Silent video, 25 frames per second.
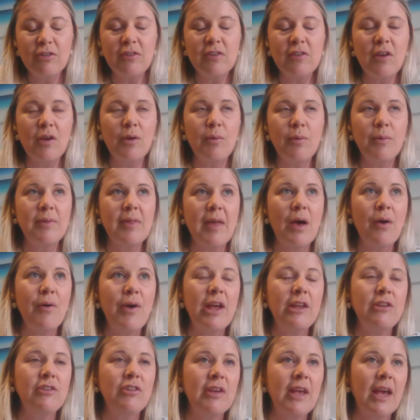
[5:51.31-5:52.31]
So without
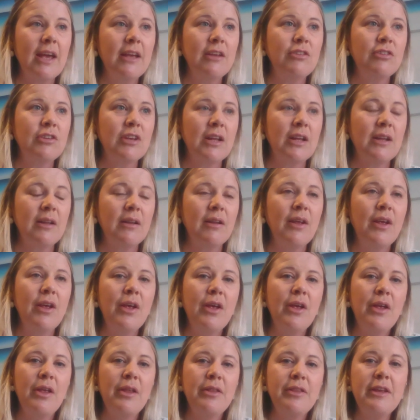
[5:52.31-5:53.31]
education,
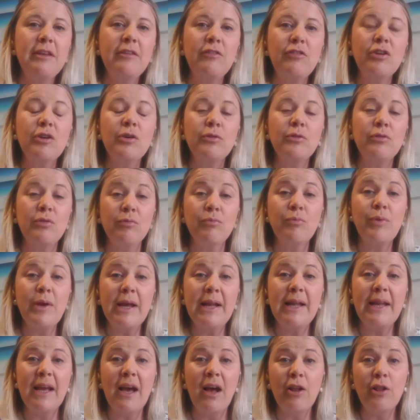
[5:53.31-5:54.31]
these children
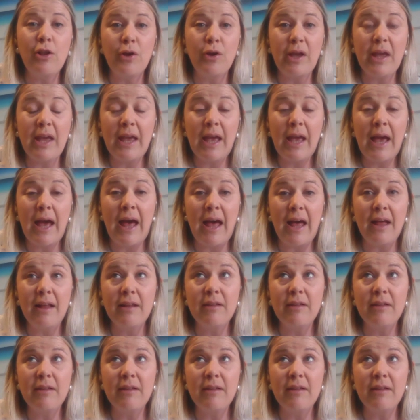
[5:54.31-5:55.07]
really are looking at